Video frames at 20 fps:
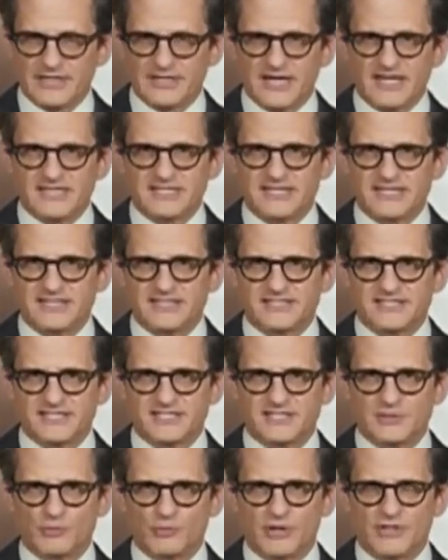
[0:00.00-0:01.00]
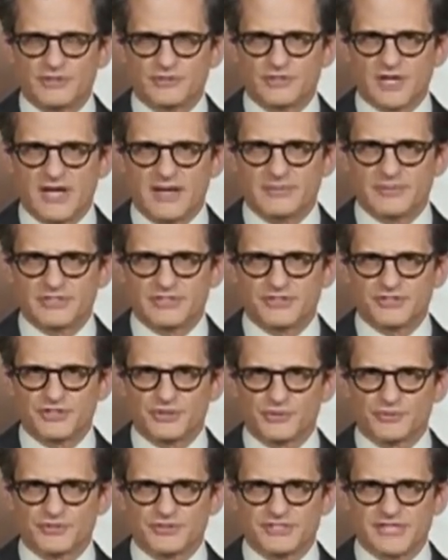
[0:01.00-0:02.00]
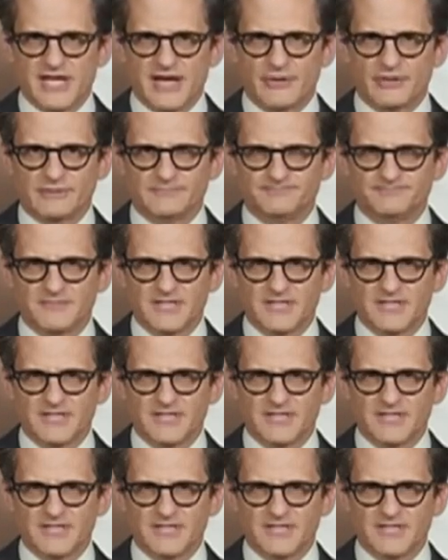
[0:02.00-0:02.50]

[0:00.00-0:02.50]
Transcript: 1961 drama, The Children's Hour.